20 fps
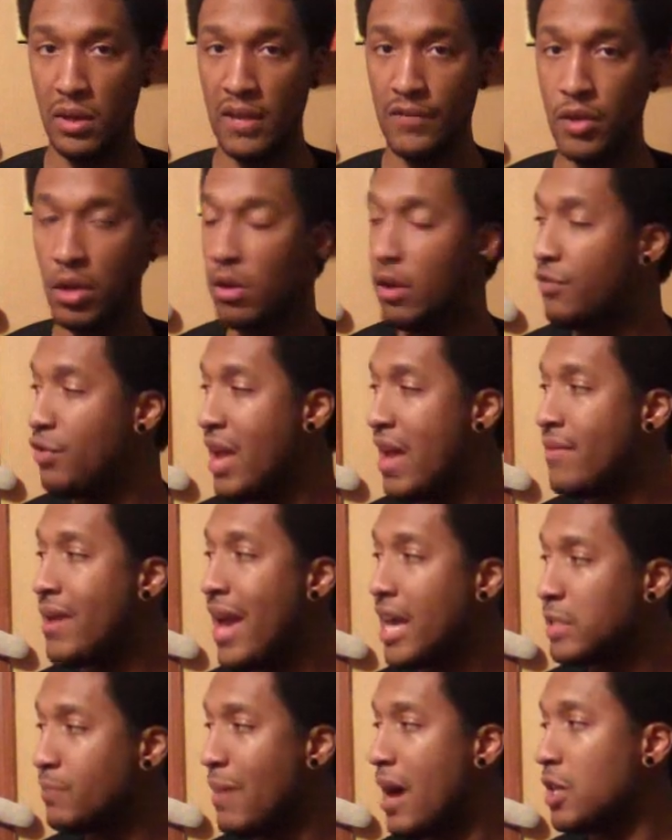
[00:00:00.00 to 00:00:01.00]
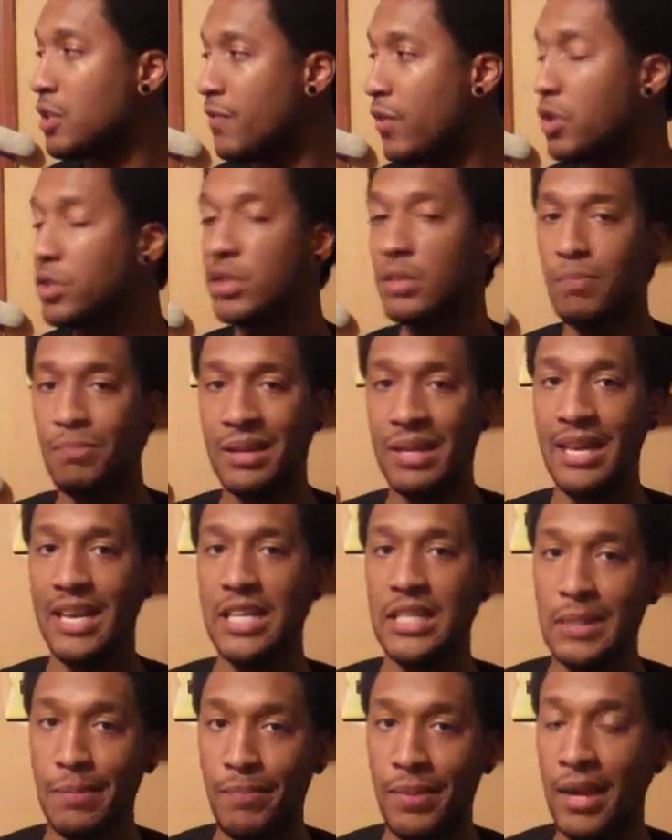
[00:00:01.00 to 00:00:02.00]
If you if you have an Xbox version,
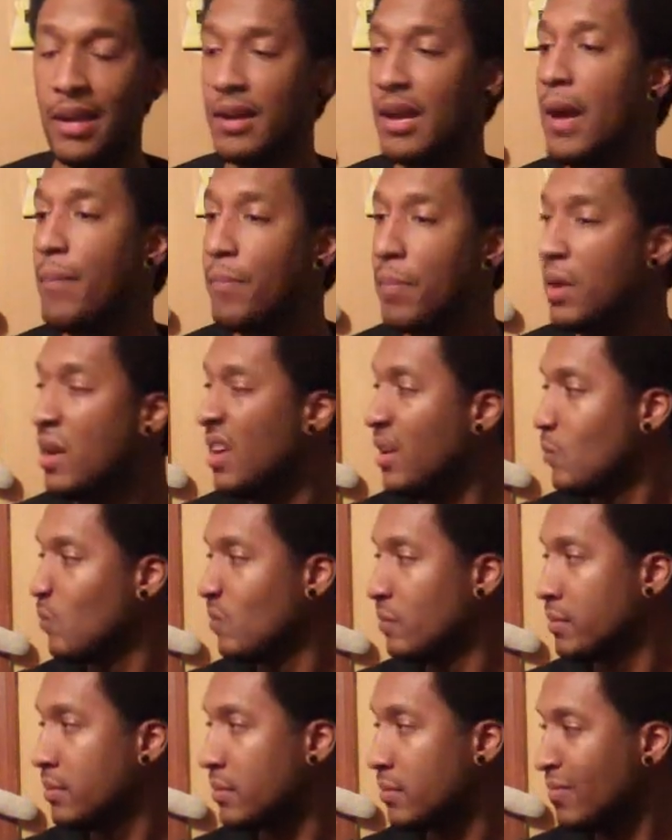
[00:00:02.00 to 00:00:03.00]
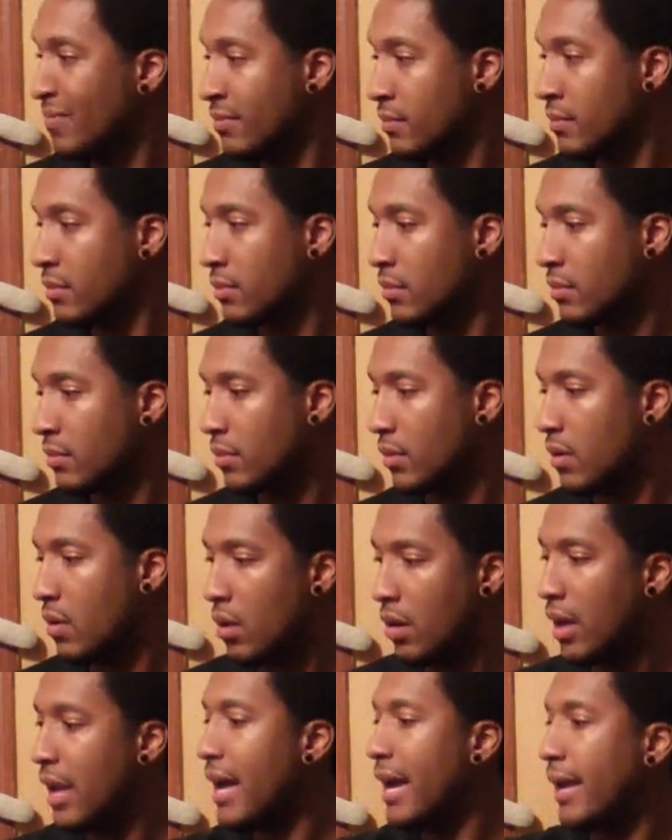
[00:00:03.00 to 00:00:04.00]
please pick up the online, right?
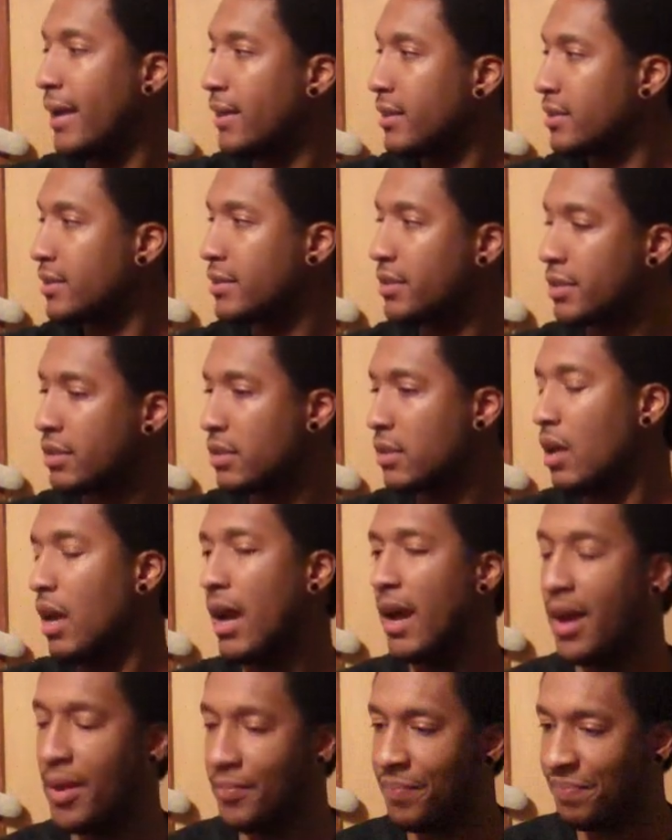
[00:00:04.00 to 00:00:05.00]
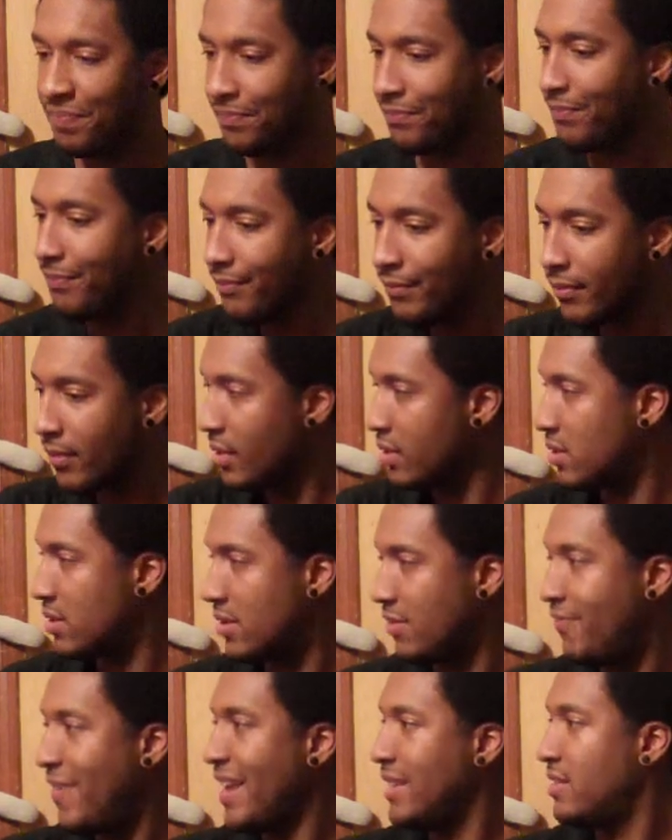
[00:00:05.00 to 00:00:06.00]
Online. Um, this
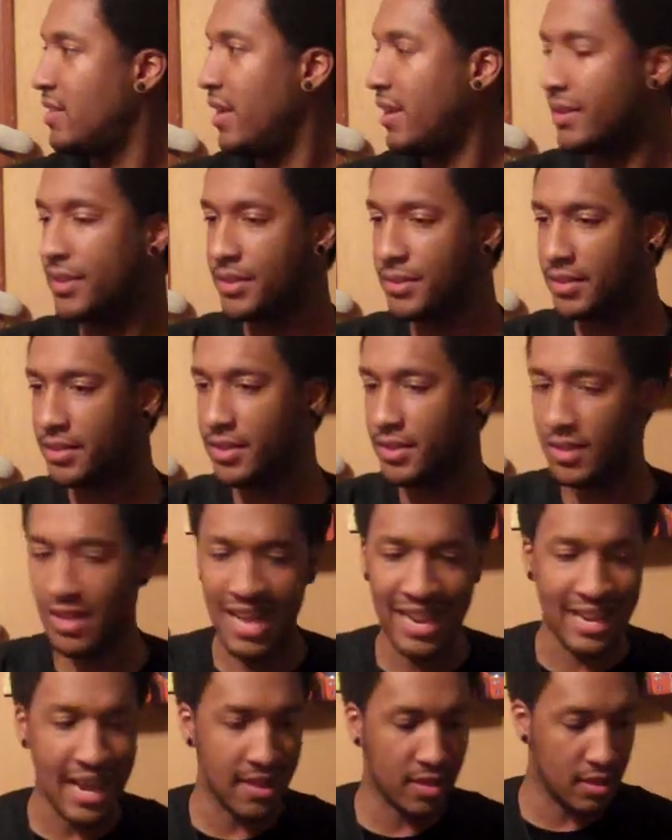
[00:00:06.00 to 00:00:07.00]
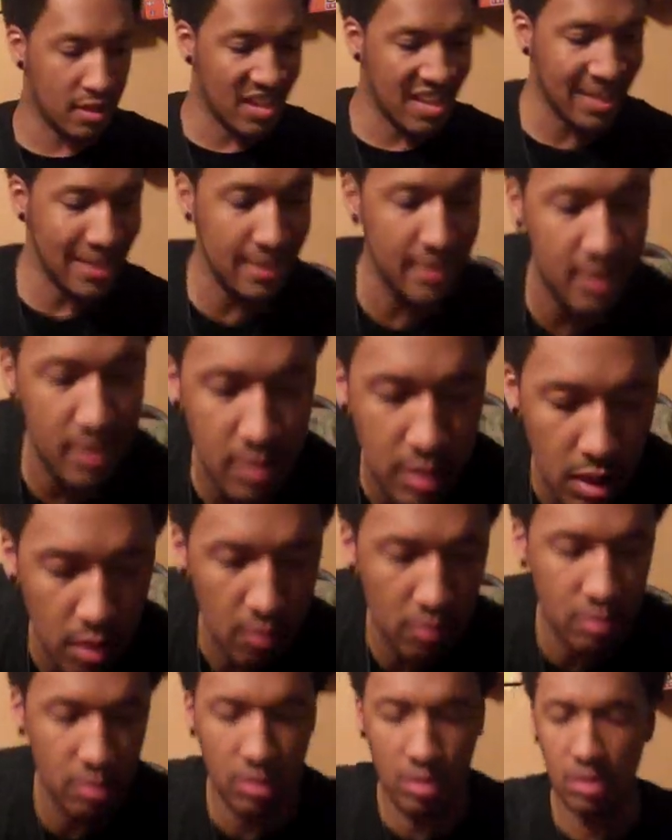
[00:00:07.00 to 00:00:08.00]
is the fight stick. Mm -hmm. I got the I got this
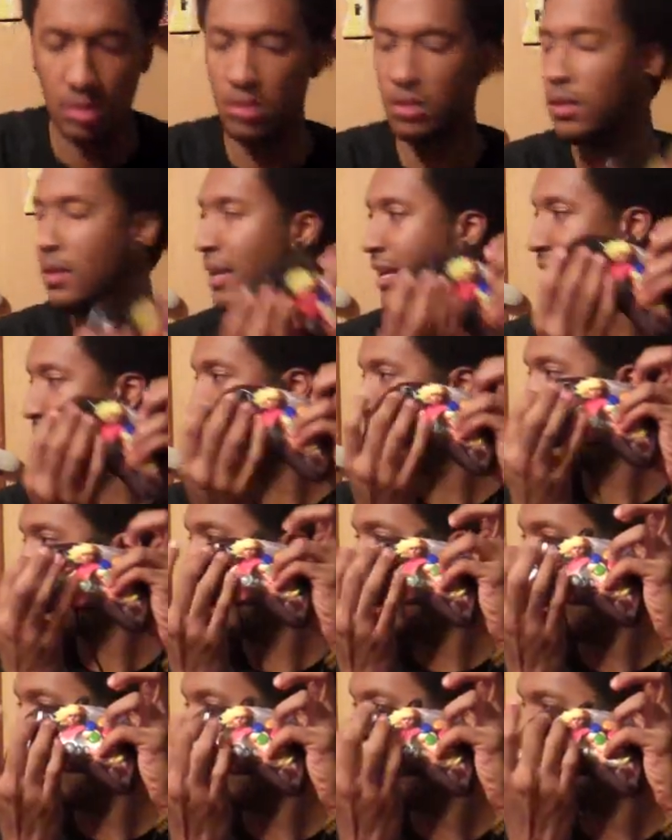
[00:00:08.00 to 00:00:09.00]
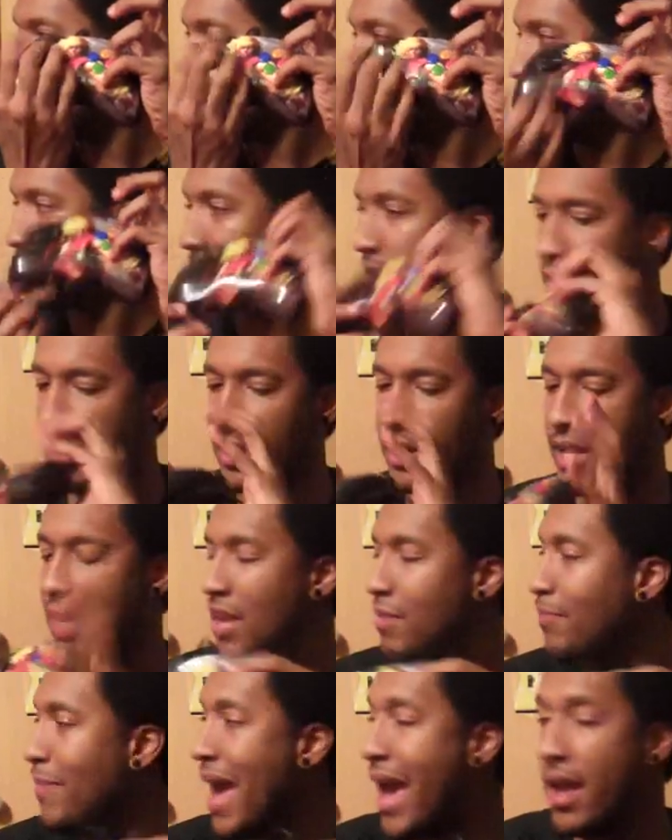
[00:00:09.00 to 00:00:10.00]
though. I got this right here, you know what I'm saying? The
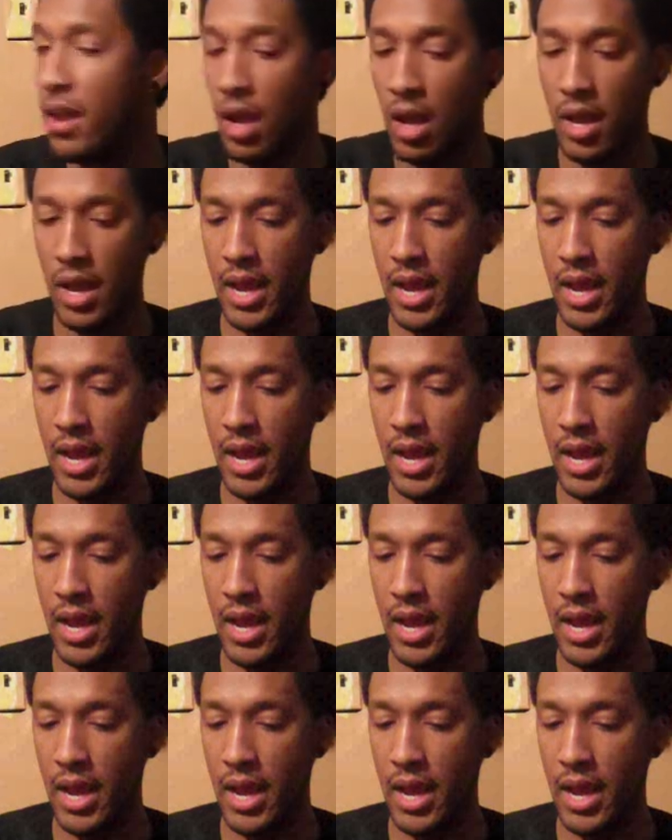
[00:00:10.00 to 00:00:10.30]
King Pad.